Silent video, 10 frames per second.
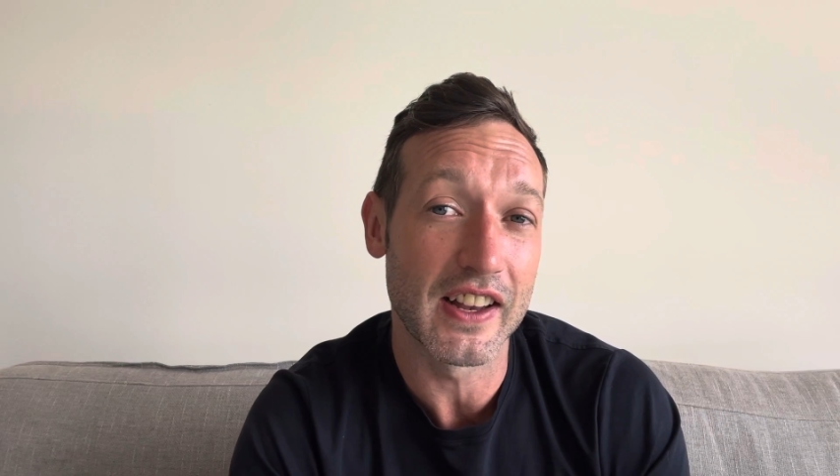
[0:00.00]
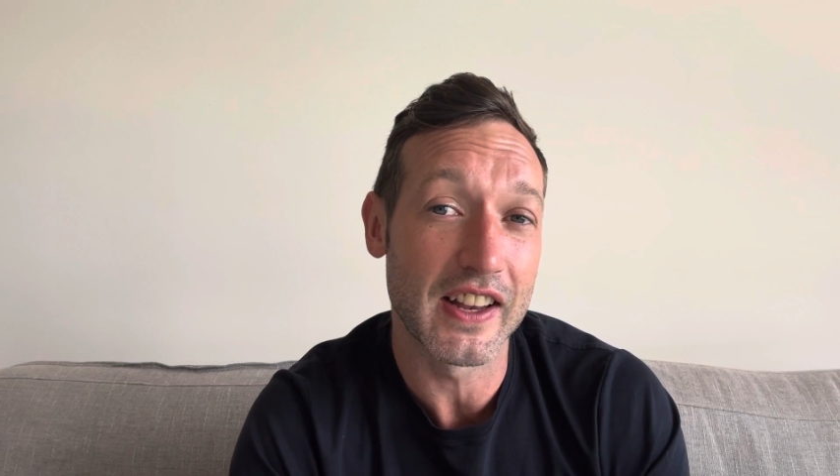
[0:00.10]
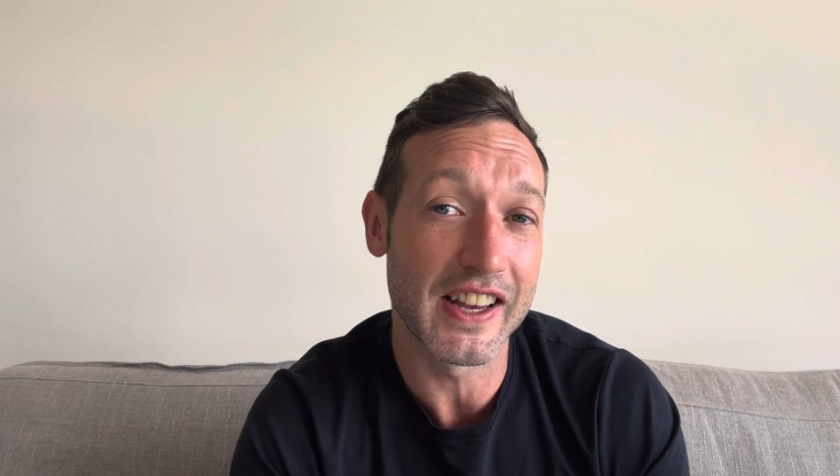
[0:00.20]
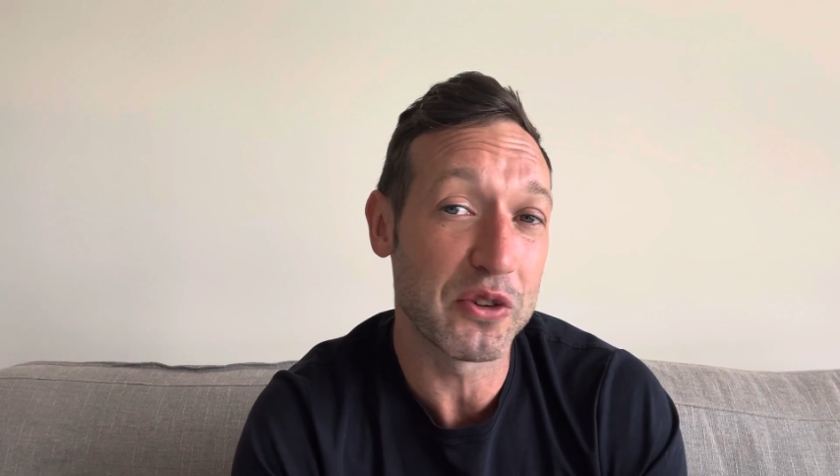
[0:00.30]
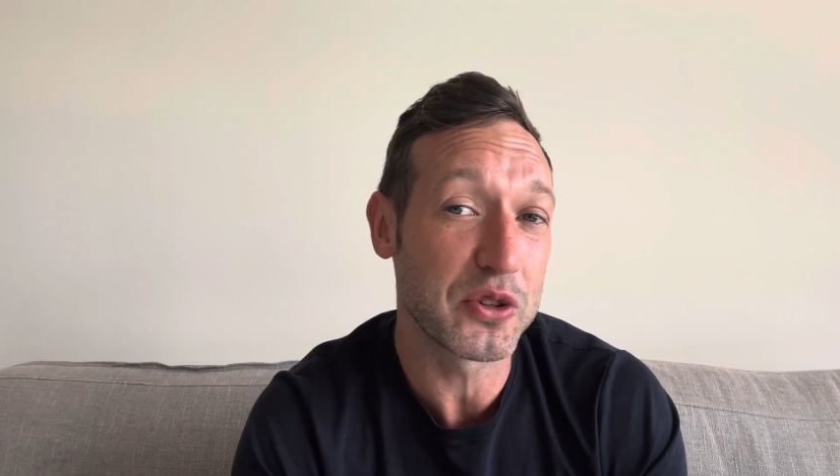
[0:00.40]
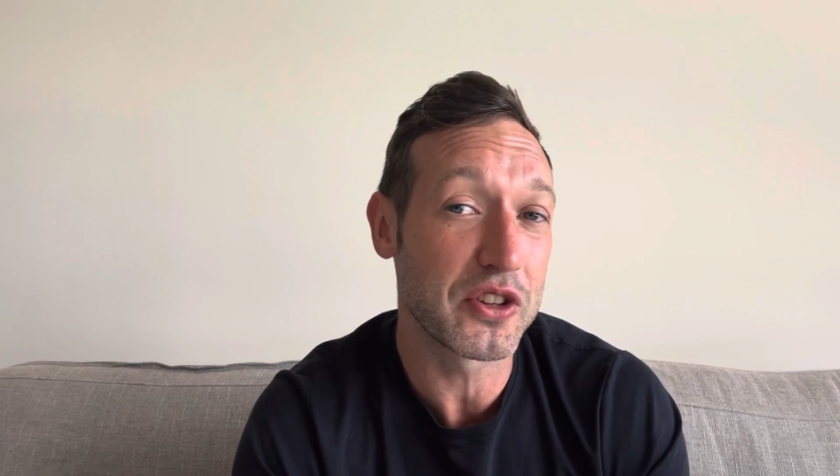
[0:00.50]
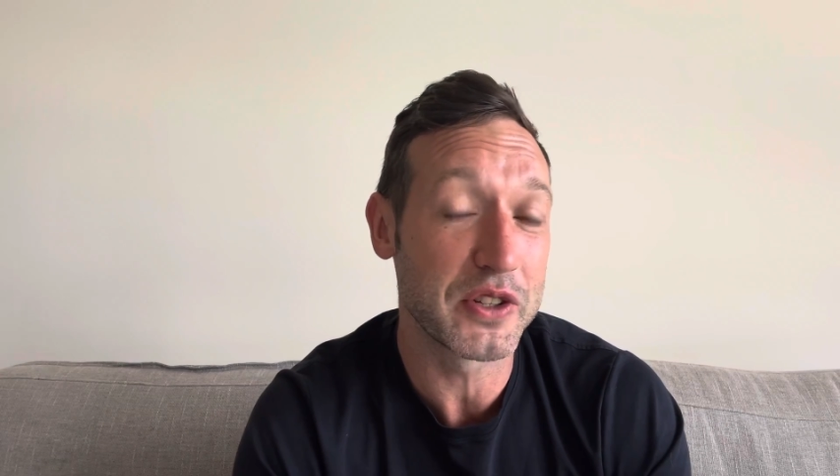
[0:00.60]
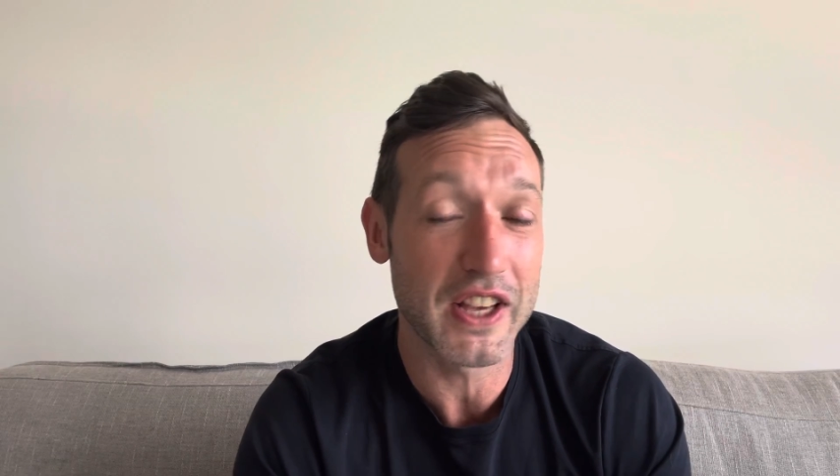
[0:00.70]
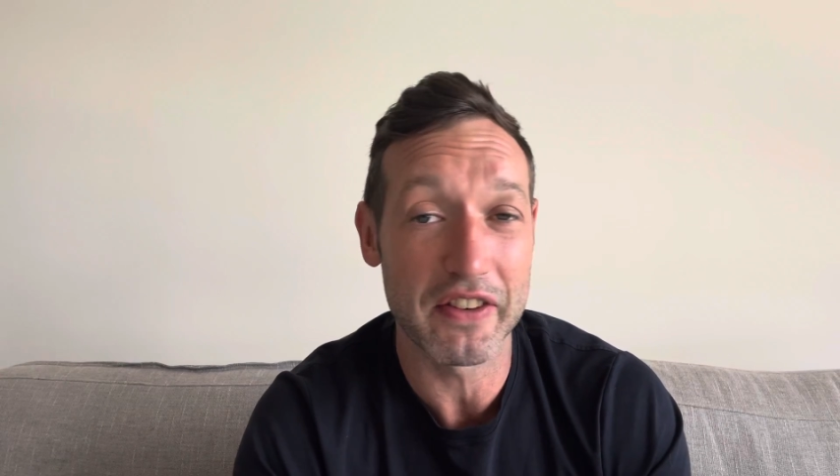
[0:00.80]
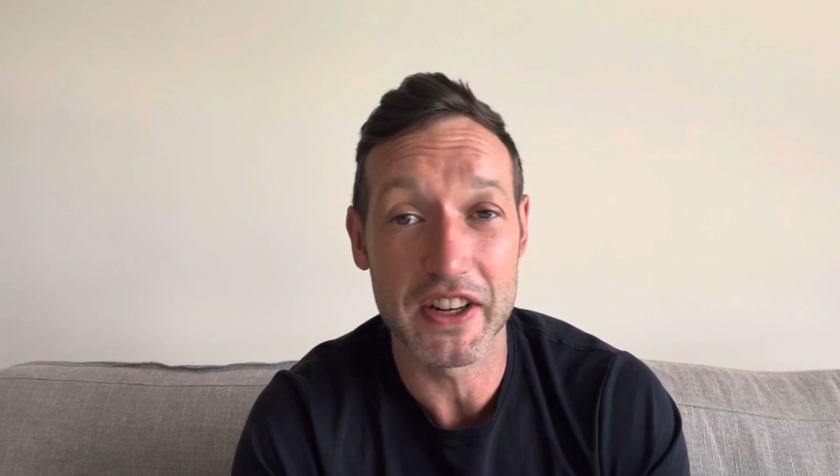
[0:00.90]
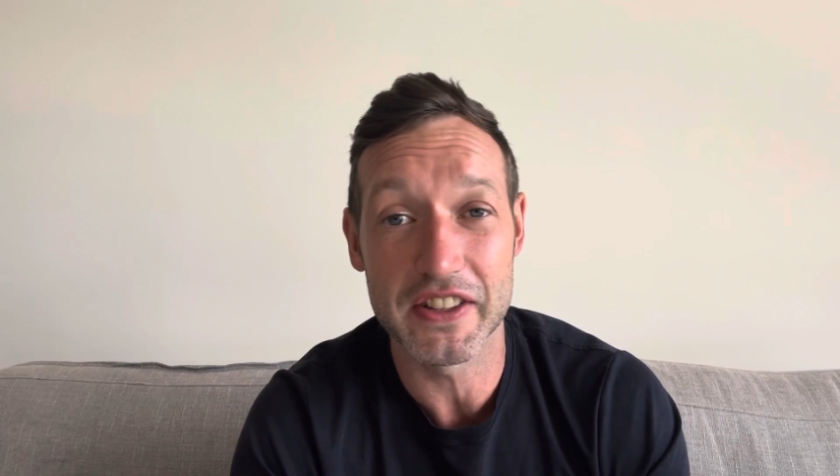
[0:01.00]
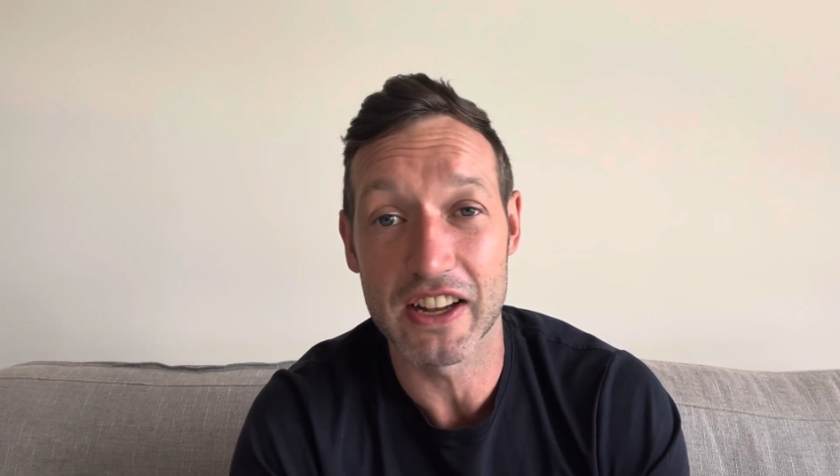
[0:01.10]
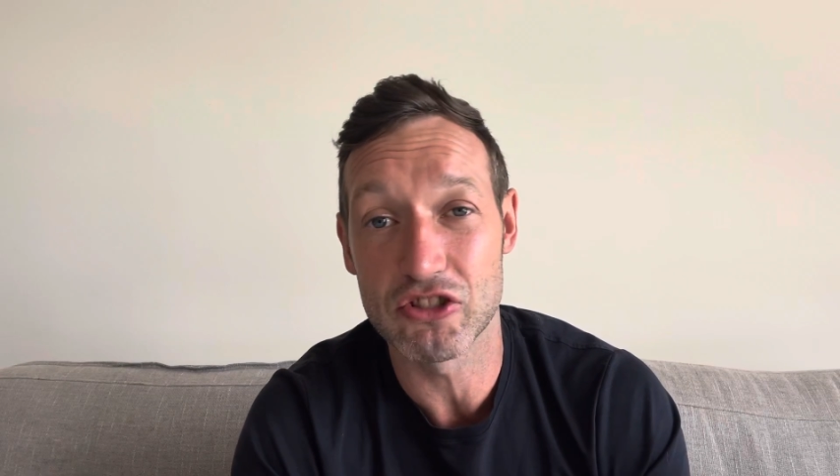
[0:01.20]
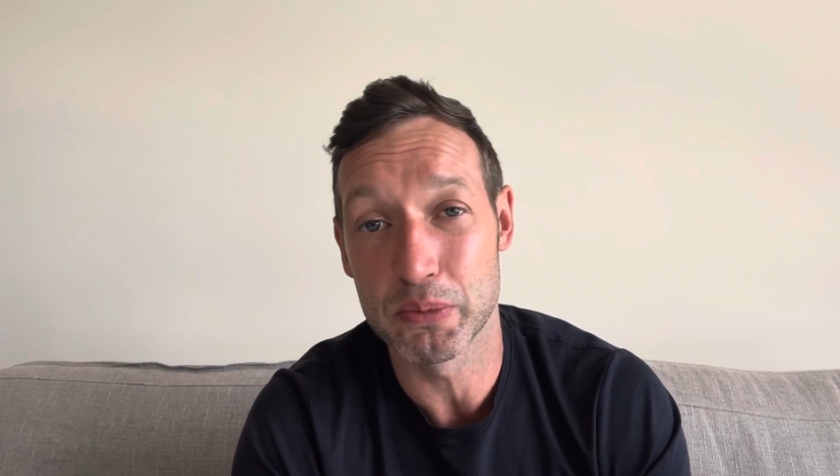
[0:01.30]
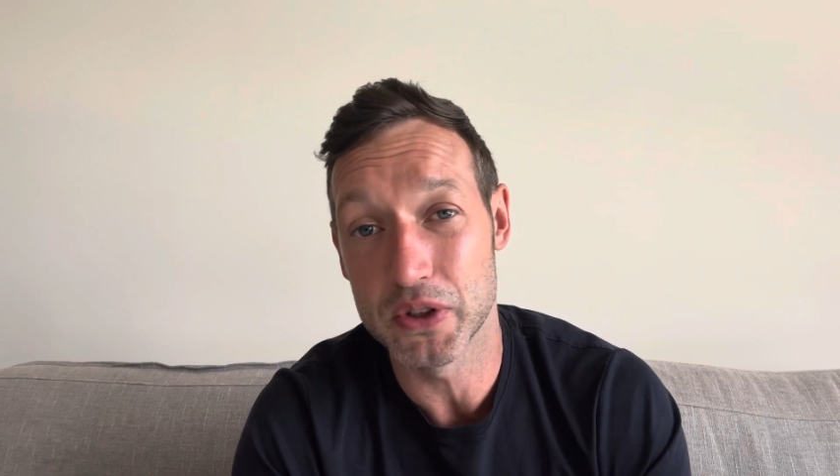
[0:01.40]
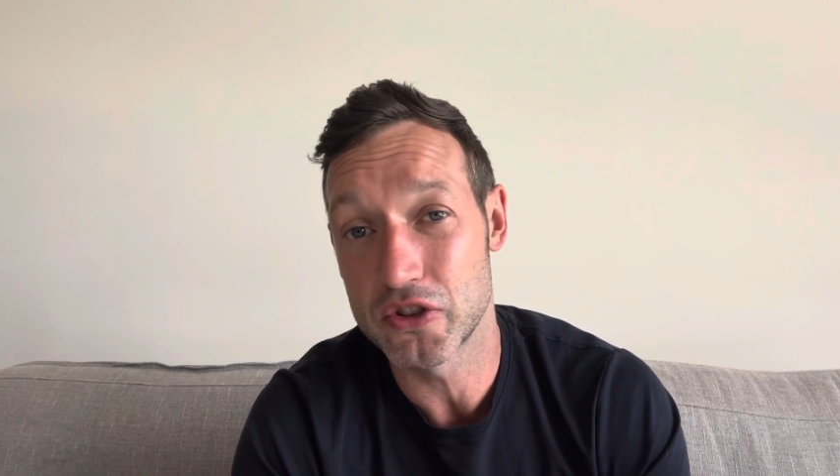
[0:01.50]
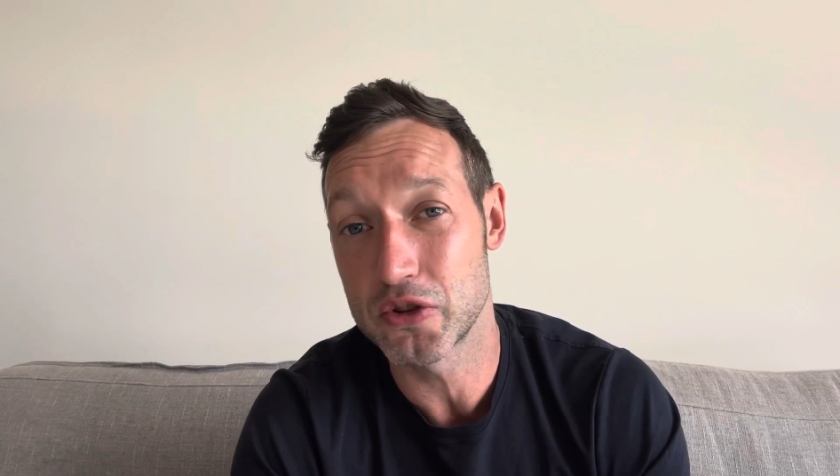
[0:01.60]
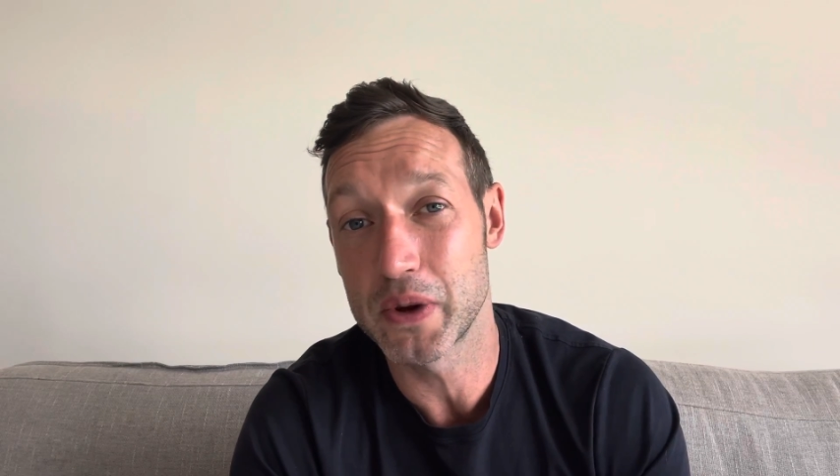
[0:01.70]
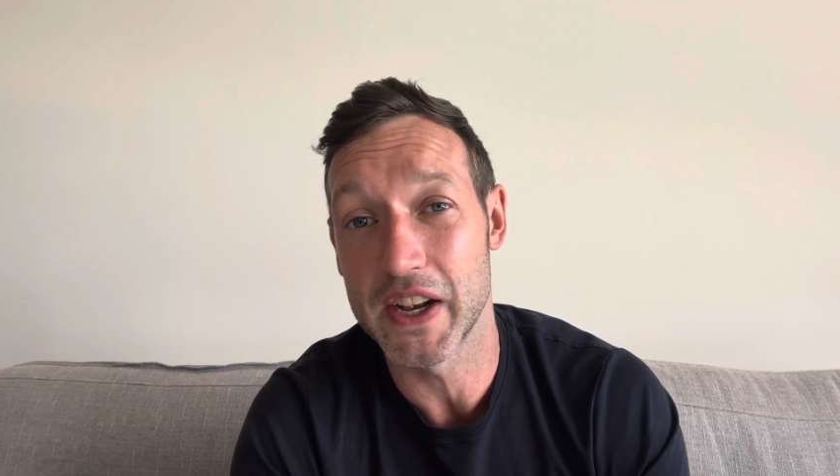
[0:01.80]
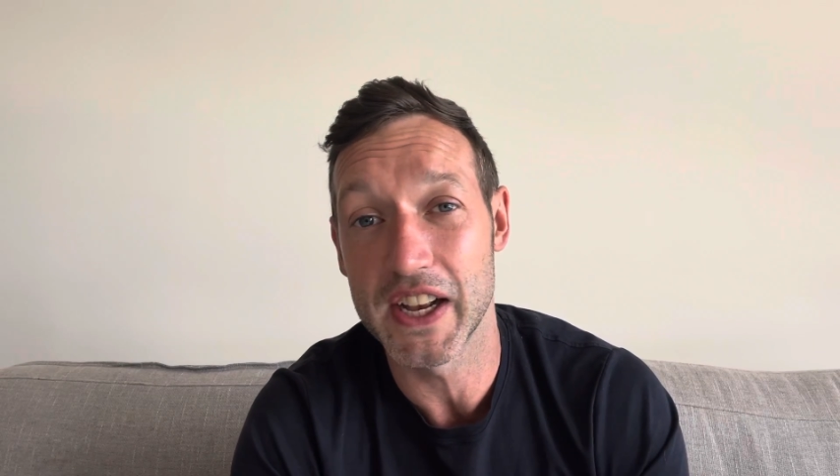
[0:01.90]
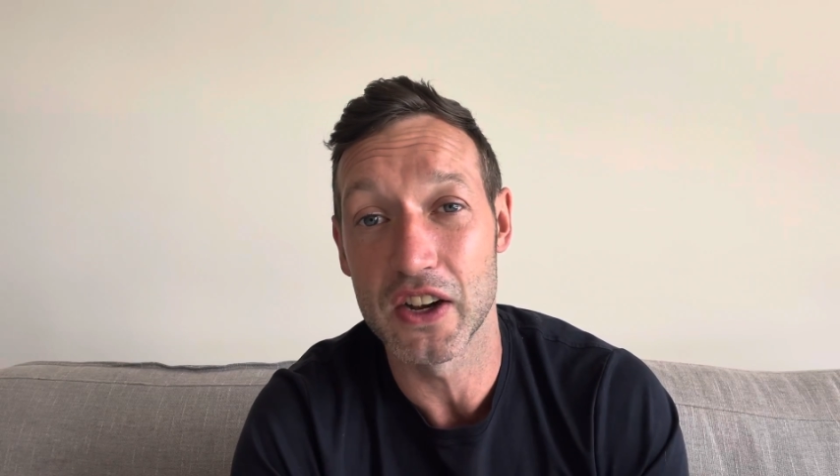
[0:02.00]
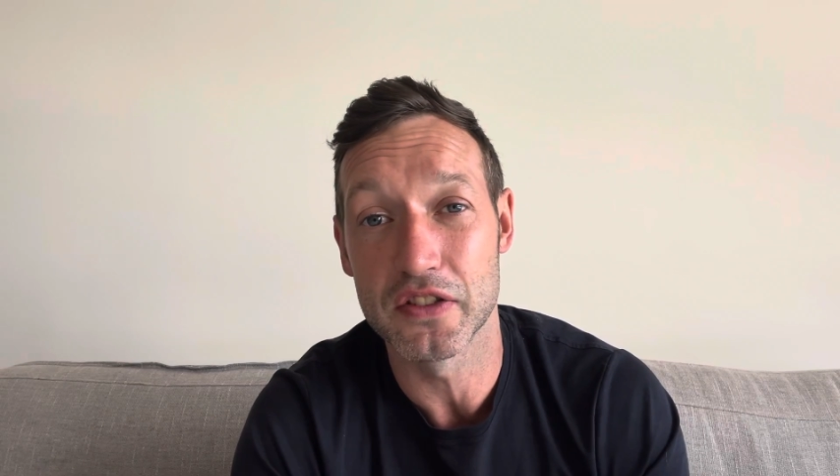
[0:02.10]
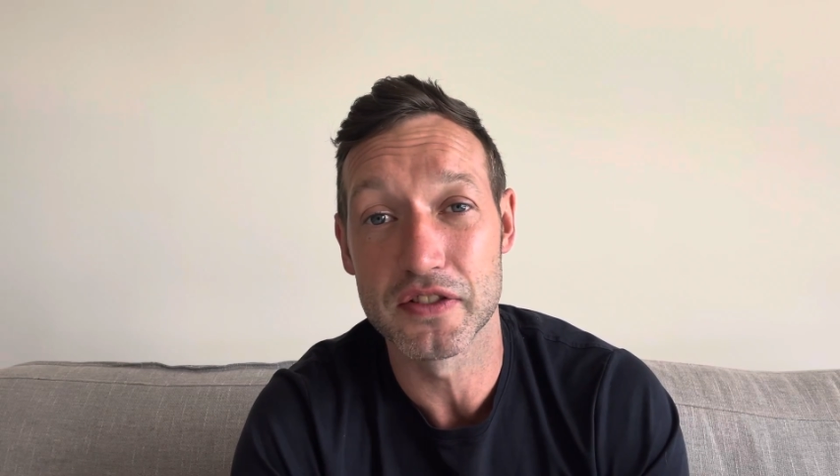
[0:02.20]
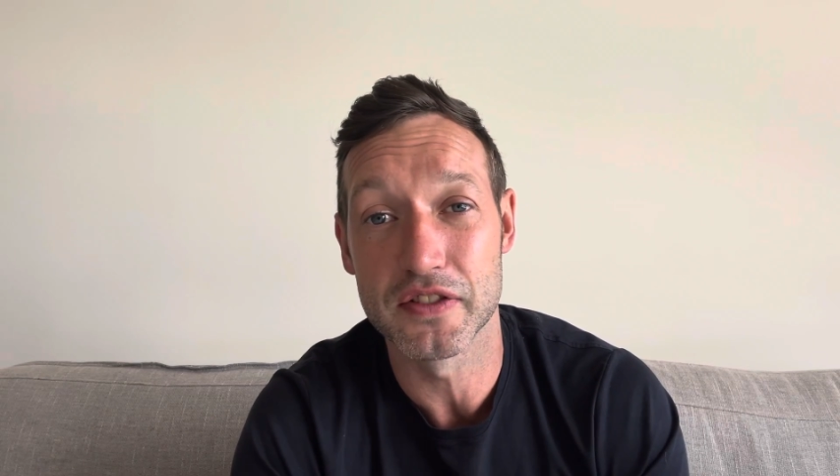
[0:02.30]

it also is having a detriment to our health.